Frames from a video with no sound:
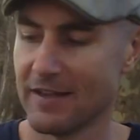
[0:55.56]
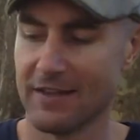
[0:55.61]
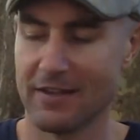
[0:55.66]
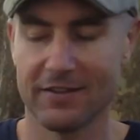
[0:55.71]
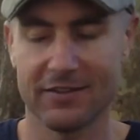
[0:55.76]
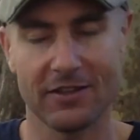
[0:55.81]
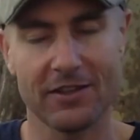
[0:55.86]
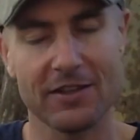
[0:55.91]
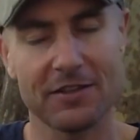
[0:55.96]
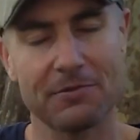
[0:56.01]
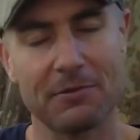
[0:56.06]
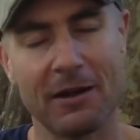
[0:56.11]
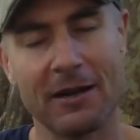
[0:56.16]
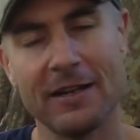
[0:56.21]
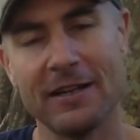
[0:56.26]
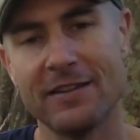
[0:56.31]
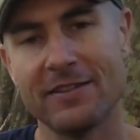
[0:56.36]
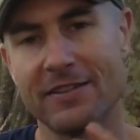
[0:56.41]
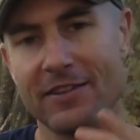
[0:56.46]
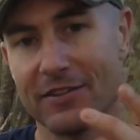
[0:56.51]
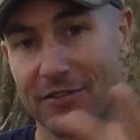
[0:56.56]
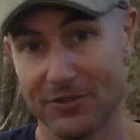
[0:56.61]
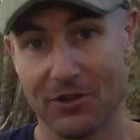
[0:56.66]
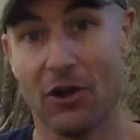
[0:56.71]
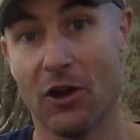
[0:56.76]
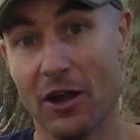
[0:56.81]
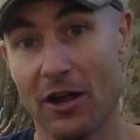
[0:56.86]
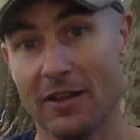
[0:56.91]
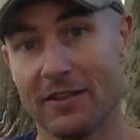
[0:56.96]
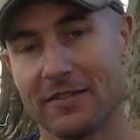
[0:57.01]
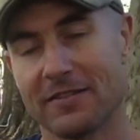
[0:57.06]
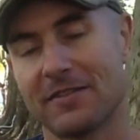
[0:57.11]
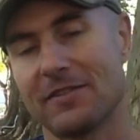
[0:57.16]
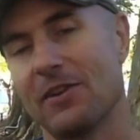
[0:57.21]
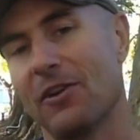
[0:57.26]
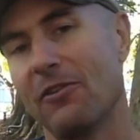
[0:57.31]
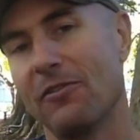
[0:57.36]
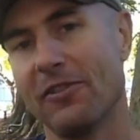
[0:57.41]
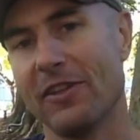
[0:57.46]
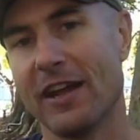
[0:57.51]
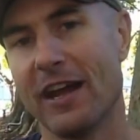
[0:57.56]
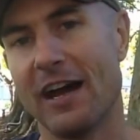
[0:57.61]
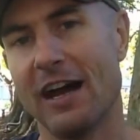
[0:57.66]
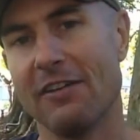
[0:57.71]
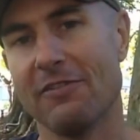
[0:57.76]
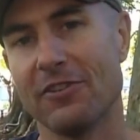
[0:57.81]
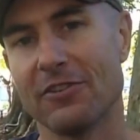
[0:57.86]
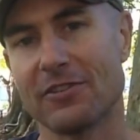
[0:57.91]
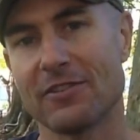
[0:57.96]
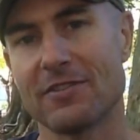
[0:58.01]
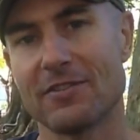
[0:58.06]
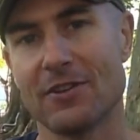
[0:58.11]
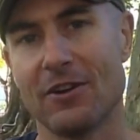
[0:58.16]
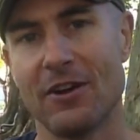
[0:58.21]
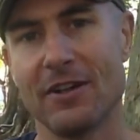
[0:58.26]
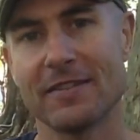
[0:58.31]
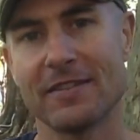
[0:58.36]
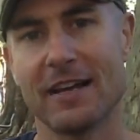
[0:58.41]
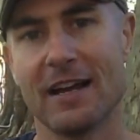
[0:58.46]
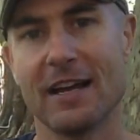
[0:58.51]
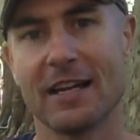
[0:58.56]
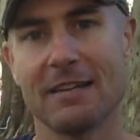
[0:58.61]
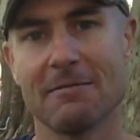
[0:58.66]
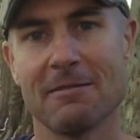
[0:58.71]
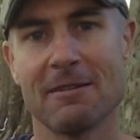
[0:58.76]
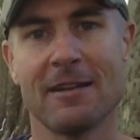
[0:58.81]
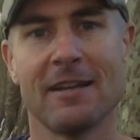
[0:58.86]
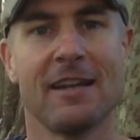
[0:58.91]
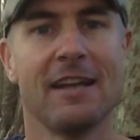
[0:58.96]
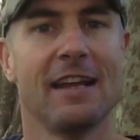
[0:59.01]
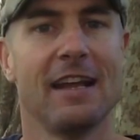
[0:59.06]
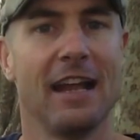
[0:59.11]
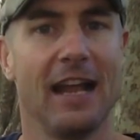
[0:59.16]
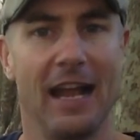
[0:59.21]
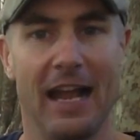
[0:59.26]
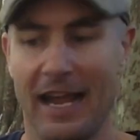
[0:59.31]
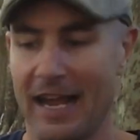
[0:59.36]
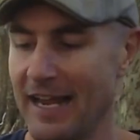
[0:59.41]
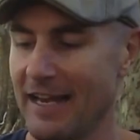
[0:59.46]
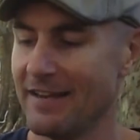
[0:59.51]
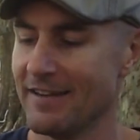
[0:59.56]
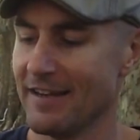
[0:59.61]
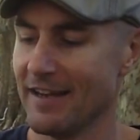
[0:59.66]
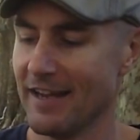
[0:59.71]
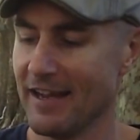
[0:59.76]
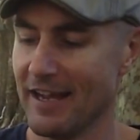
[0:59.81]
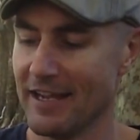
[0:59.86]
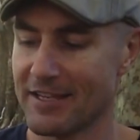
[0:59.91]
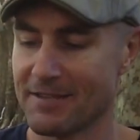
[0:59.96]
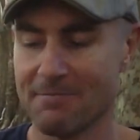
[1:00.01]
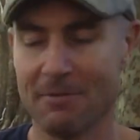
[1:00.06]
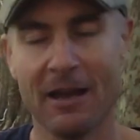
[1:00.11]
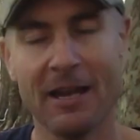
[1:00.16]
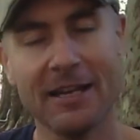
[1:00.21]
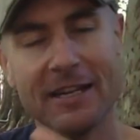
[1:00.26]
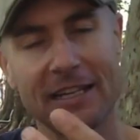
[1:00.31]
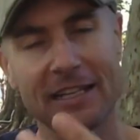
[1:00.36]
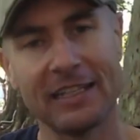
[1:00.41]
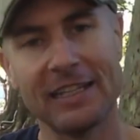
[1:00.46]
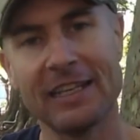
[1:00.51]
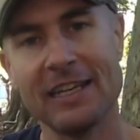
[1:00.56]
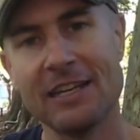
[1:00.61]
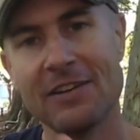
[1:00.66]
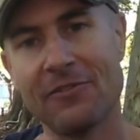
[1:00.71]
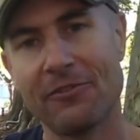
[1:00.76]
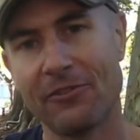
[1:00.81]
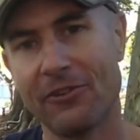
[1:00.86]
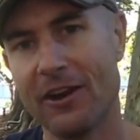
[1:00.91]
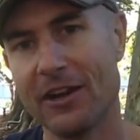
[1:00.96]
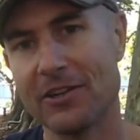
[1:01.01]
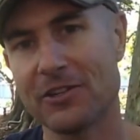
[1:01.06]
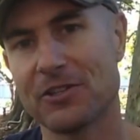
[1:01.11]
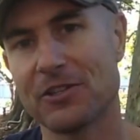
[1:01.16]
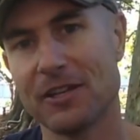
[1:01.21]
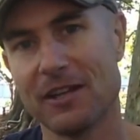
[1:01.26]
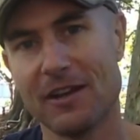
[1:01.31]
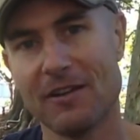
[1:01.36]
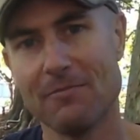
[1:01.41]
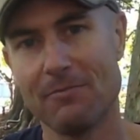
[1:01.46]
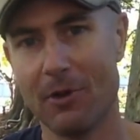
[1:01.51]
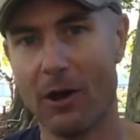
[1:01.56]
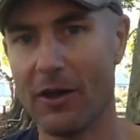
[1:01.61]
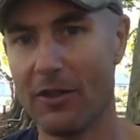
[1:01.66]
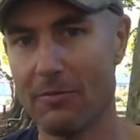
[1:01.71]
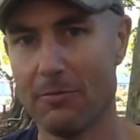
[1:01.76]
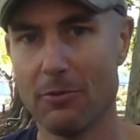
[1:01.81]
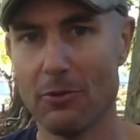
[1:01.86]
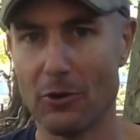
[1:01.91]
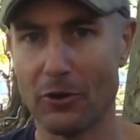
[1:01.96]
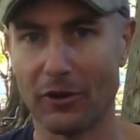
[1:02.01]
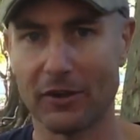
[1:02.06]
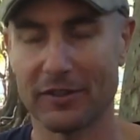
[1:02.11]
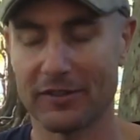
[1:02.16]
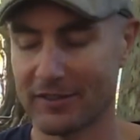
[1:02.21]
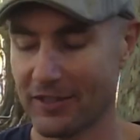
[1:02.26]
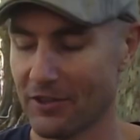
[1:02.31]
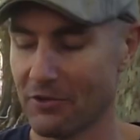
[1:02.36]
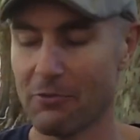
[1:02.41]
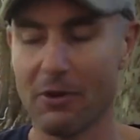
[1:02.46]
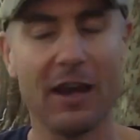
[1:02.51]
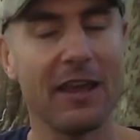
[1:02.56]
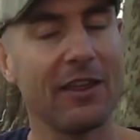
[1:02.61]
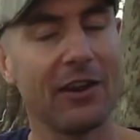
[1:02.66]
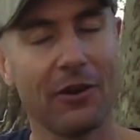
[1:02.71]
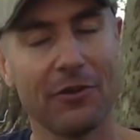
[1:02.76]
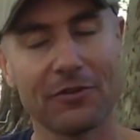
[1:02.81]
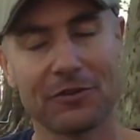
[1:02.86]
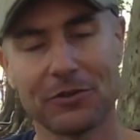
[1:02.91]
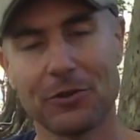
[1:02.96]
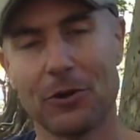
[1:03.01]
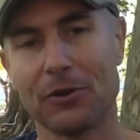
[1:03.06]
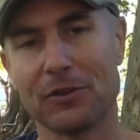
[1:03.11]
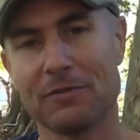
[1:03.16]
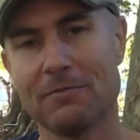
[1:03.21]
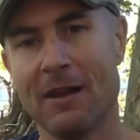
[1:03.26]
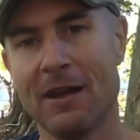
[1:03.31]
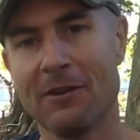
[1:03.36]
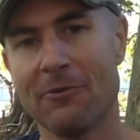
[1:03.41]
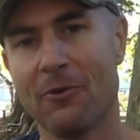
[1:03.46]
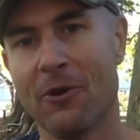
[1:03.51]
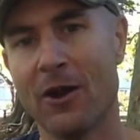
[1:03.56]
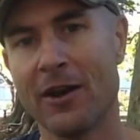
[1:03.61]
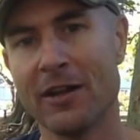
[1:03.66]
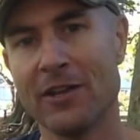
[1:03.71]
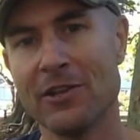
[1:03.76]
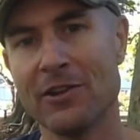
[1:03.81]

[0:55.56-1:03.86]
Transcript: So this one is the science of the art versus science argument, and it's made clean, fresh, by the book. So the way that I was taught to make wine at